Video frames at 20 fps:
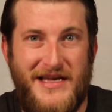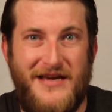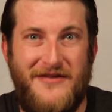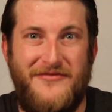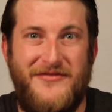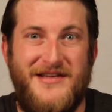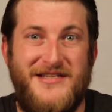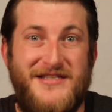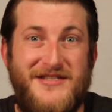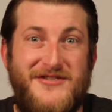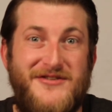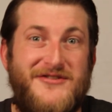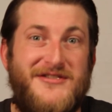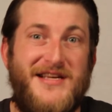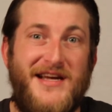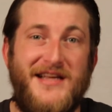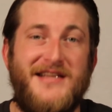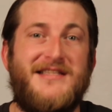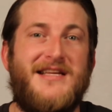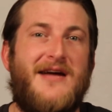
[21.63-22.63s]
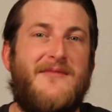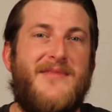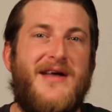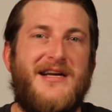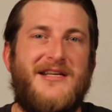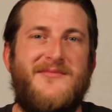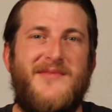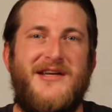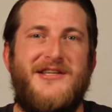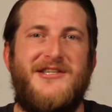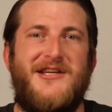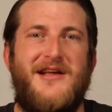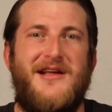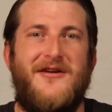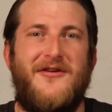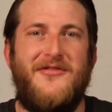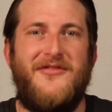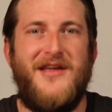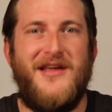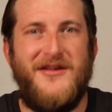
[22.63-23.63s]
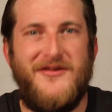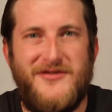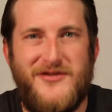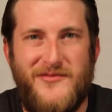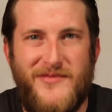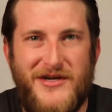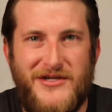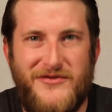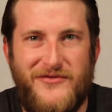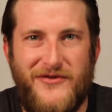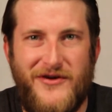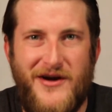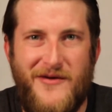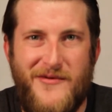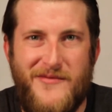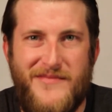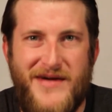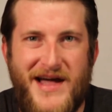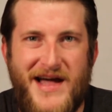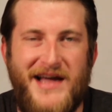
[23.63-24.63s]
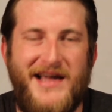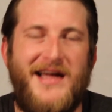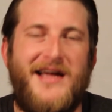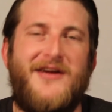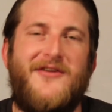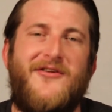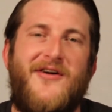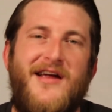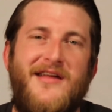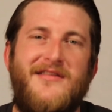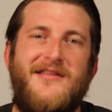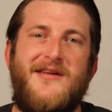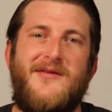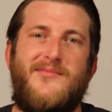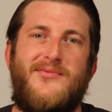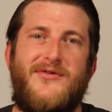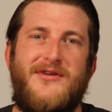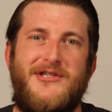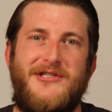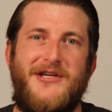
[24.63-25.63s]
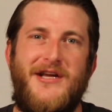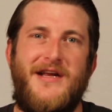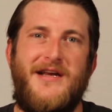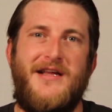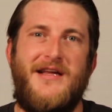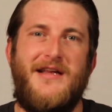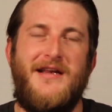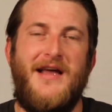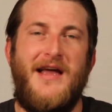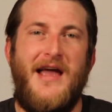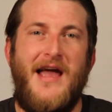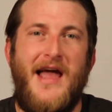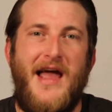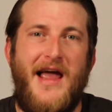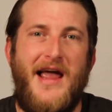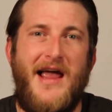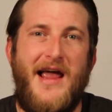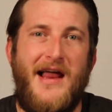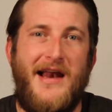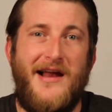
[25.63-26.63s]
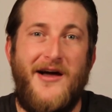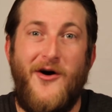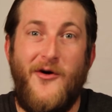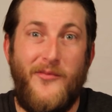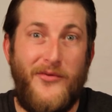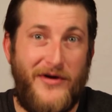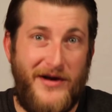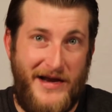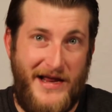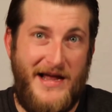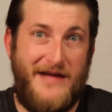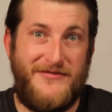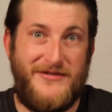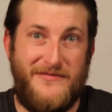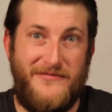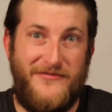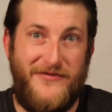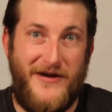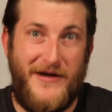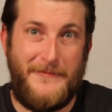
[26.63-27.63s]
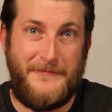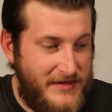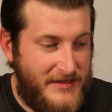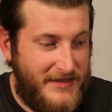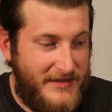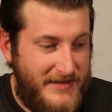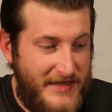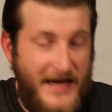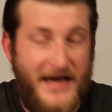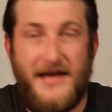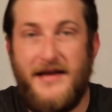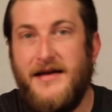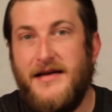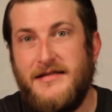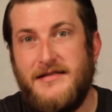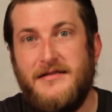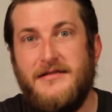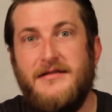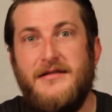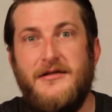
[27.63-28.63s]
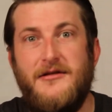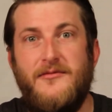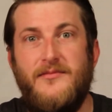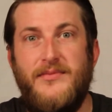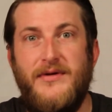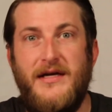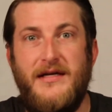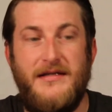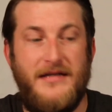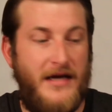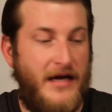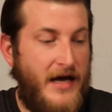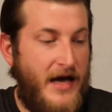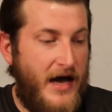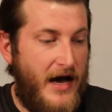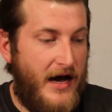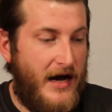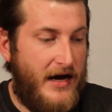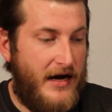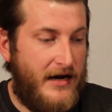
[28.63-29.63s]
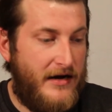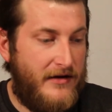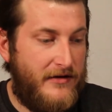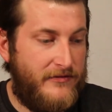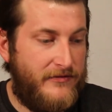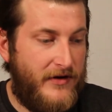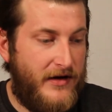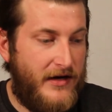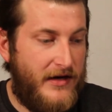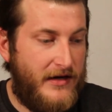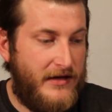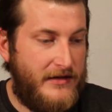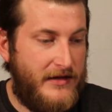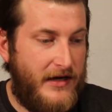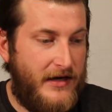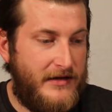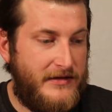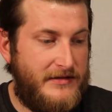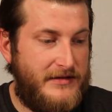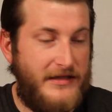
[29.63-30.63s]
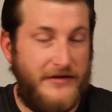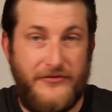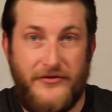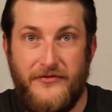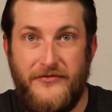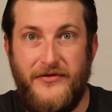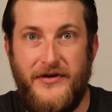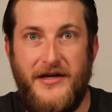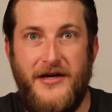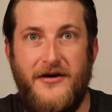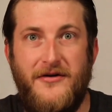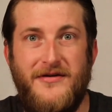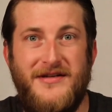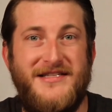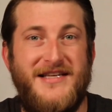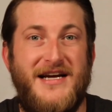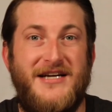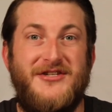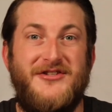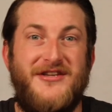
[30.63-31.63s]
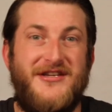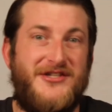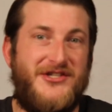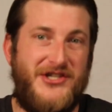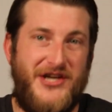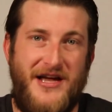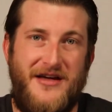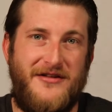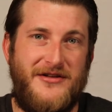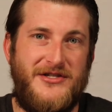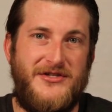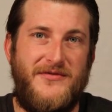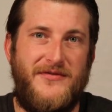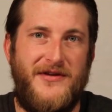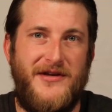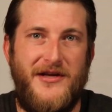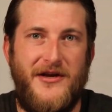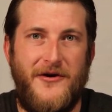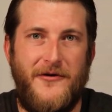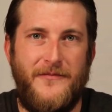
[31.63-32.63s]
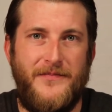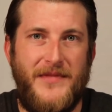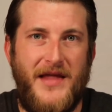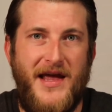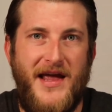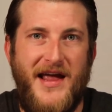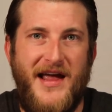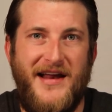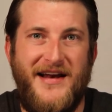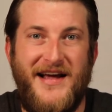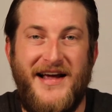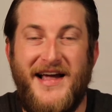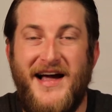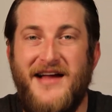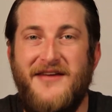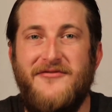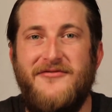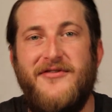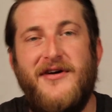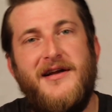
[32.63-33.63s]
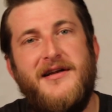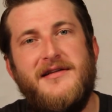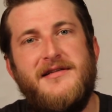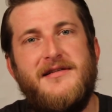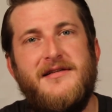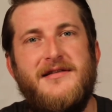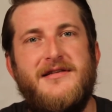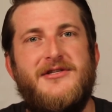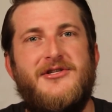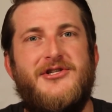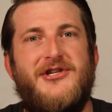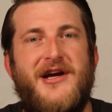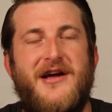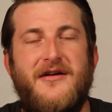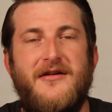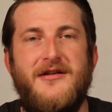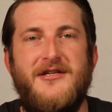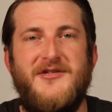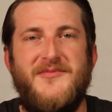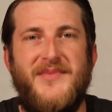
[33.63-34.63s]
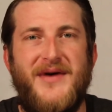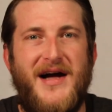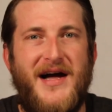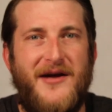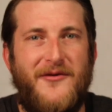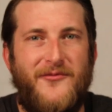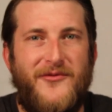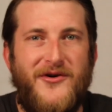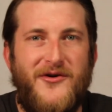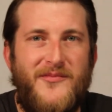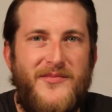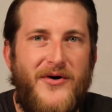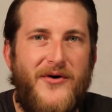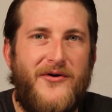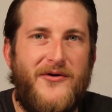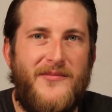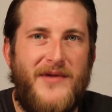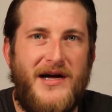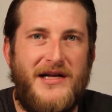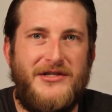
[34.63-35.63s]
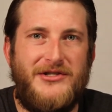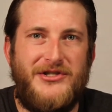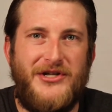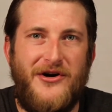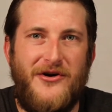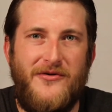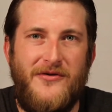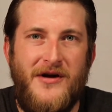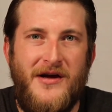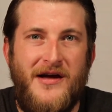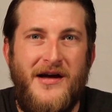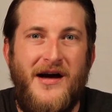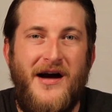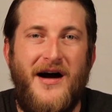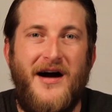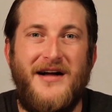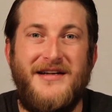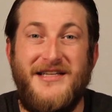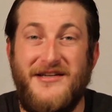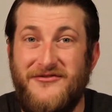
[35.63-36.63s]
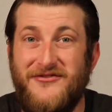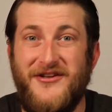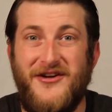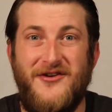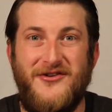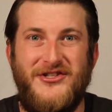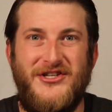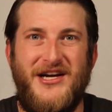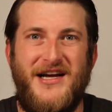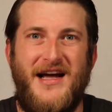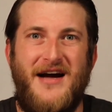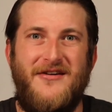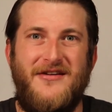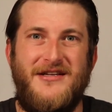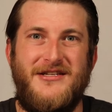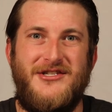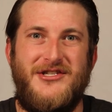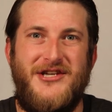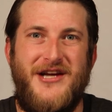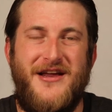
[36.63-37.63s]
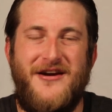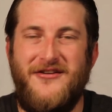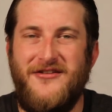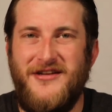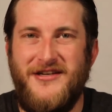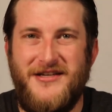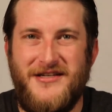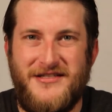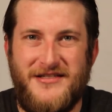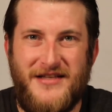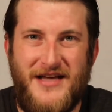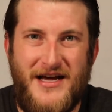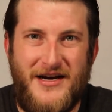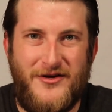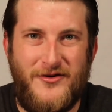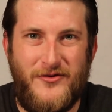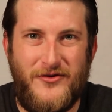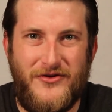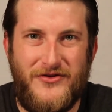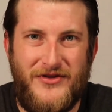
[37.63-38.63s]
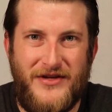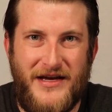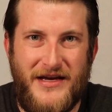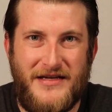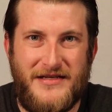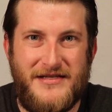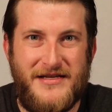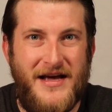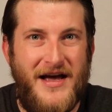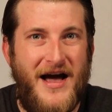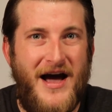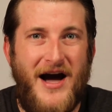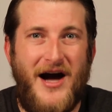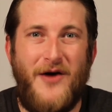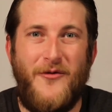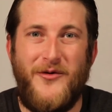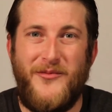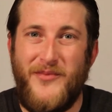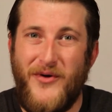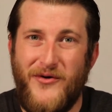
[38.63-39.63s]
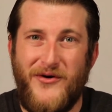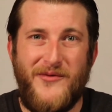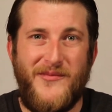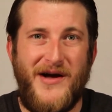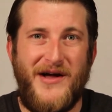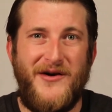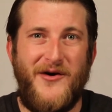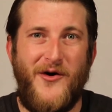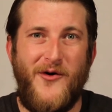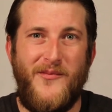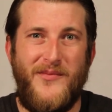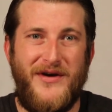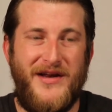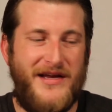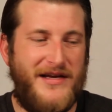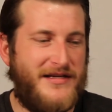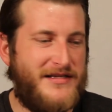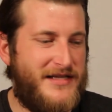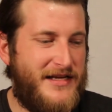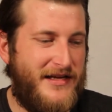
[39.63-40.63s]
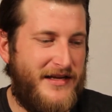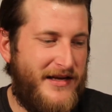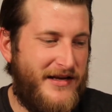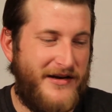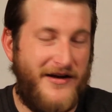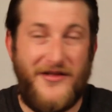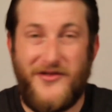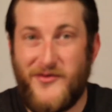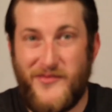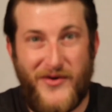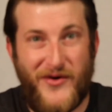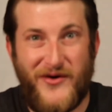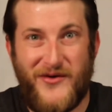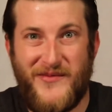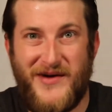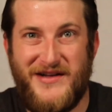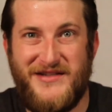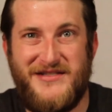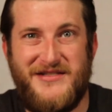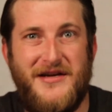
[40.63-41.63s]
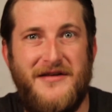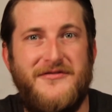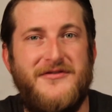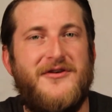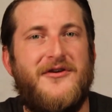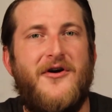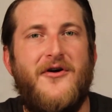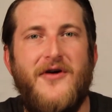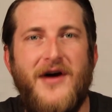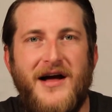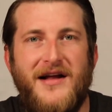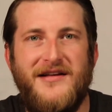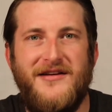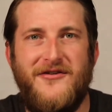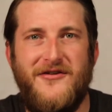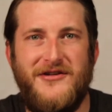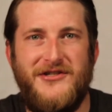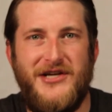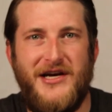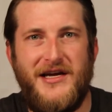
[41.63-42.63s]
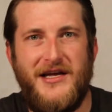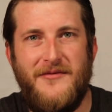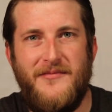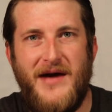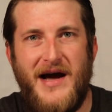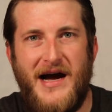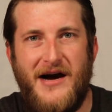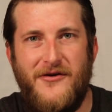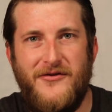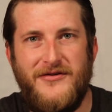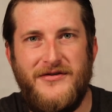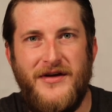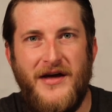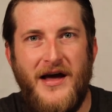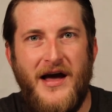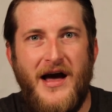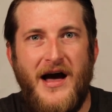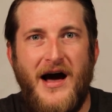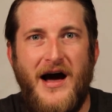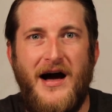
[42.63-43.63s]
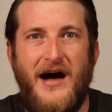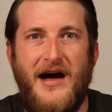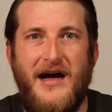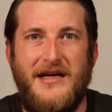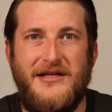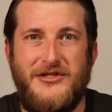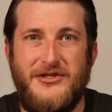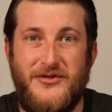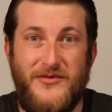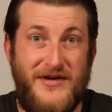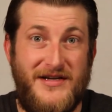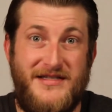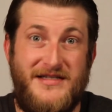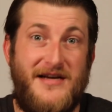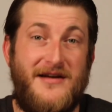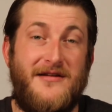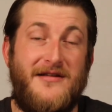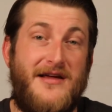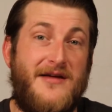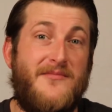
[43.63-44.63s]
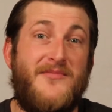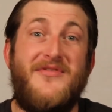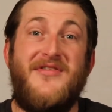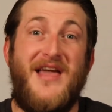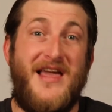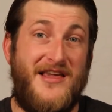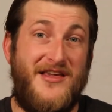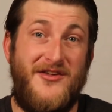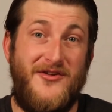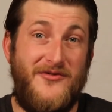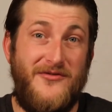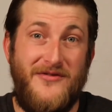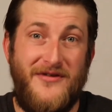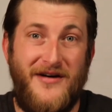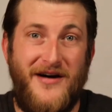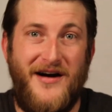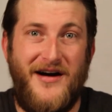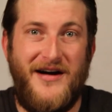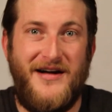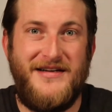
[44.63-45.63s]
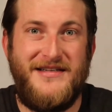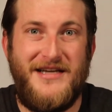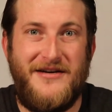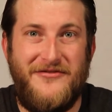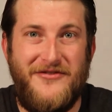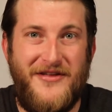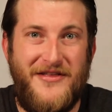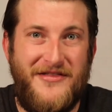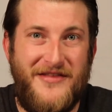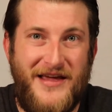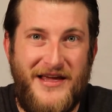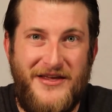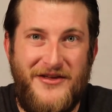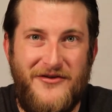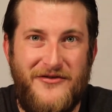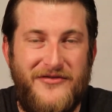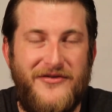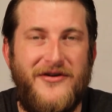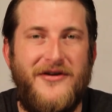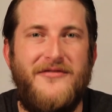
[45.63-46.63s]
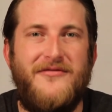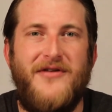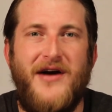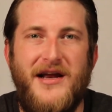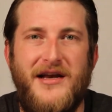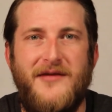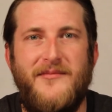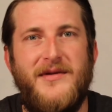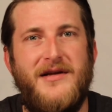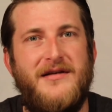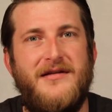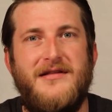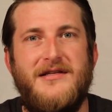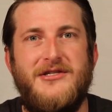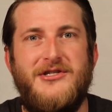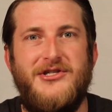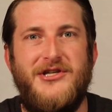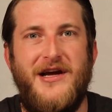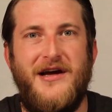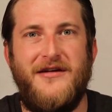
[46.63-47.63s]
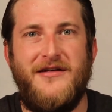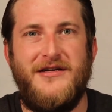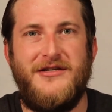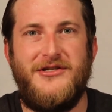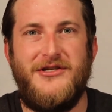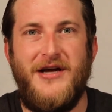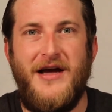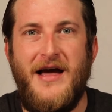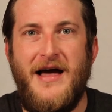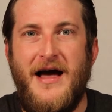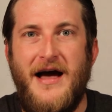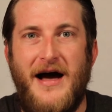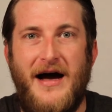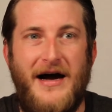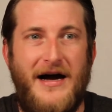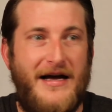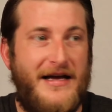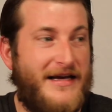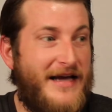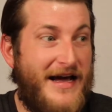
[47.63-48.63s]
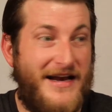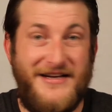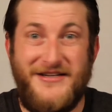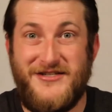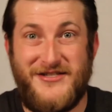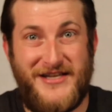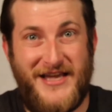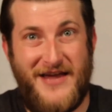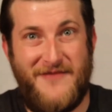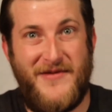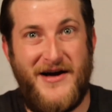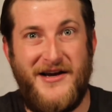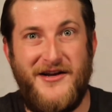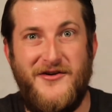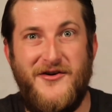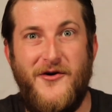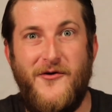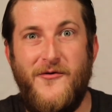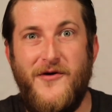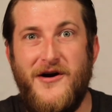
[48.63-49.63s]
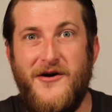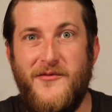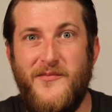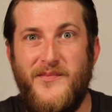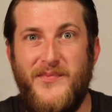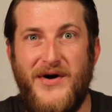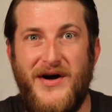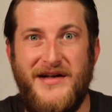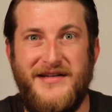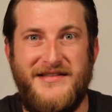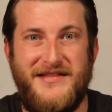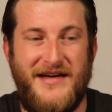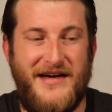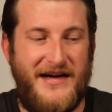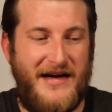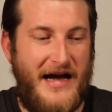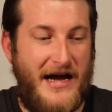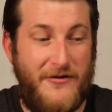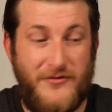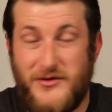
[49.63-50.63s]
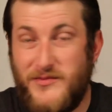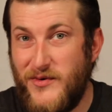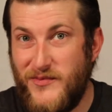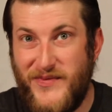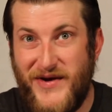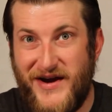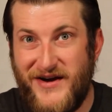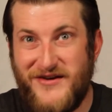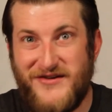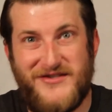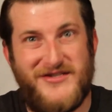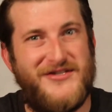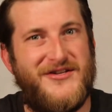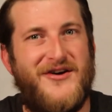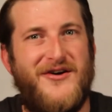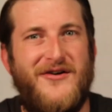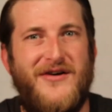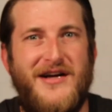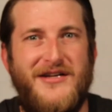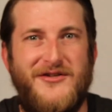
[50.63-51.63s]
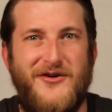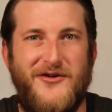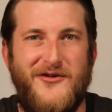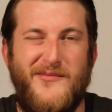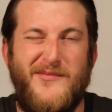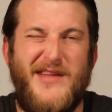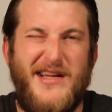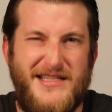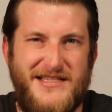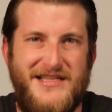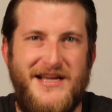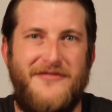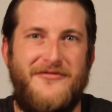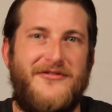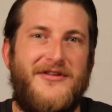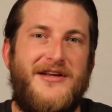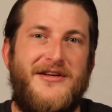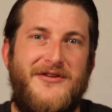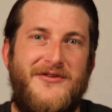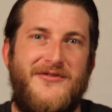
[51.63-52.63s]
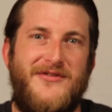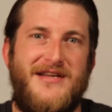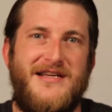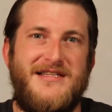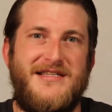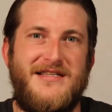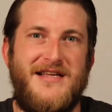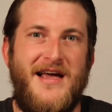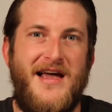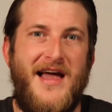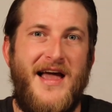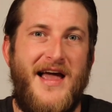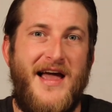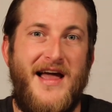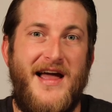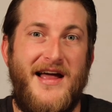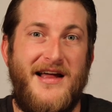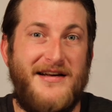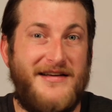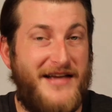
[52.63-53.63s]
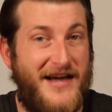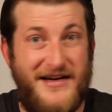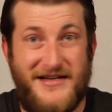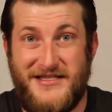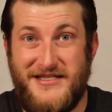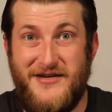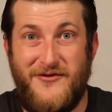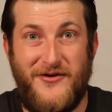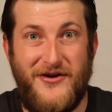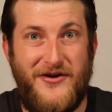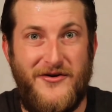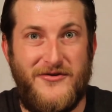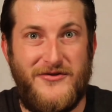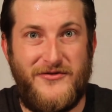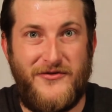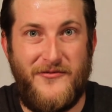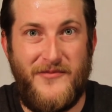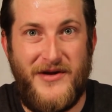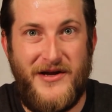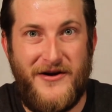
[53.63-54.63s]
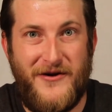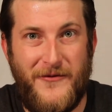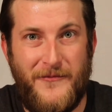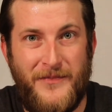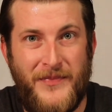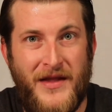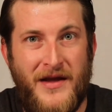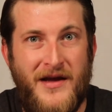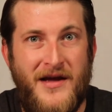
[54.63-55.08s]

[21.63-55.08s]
If this is your second time back to my channel, thank you so much for coming back. I greatly appreciate it, and I hope we're gonna have some fun. Today is a little bit of a different video. It's actually a challenge video, and I got invited to this challenge by Real Pokemon Joe. Definitely go check out his channel. He does a lot of cool things with Pokemon openings and other Pokemon stuff, so go ahead and go check him out. I just want to tell him thank you. Definitely thank you for inviting me to this challenge. It kind of just came out of nowhere, but I was prepared, so I told him let's definitely do this and kind of see where it goes from here.